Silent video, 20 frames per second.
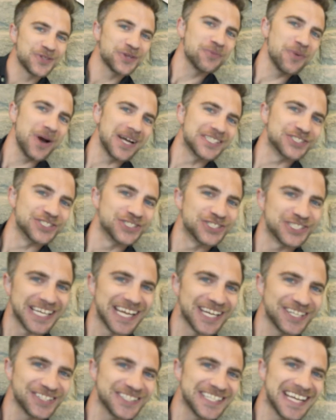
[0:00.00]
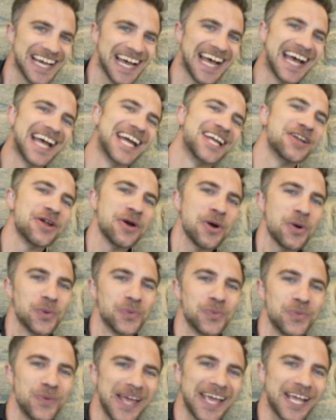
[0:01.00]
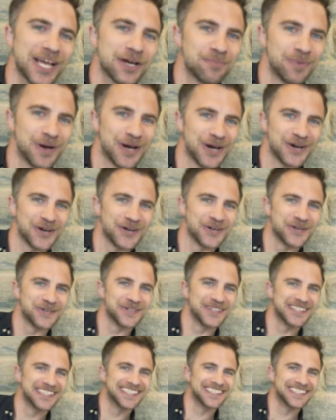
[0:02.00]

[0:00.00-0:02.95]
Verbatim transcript: You're watching Channel 9, WCPO.